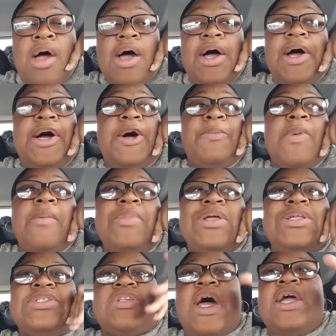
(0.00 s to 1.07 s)
Um, I
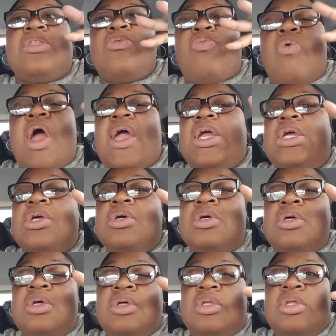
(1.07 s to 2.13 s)
mean, it's like the right
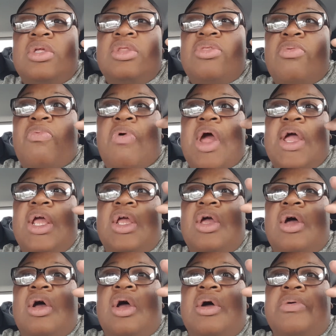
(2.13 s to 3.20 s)
the right
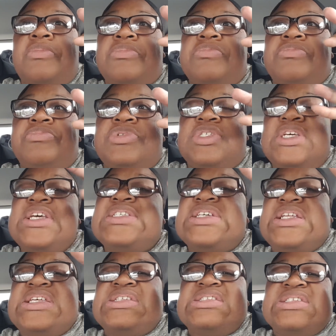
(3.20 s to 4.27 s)
um,
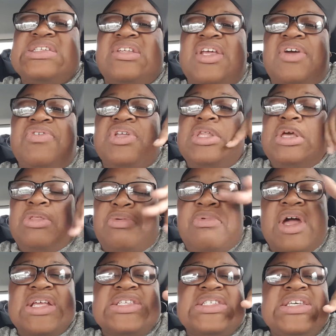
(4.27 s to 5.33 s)
seasonings and everything, the
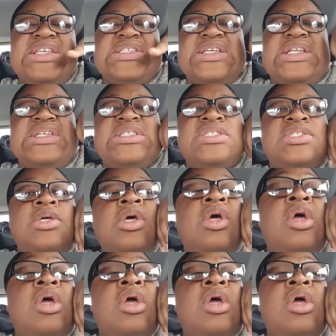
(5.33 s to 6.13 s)
right seasonings.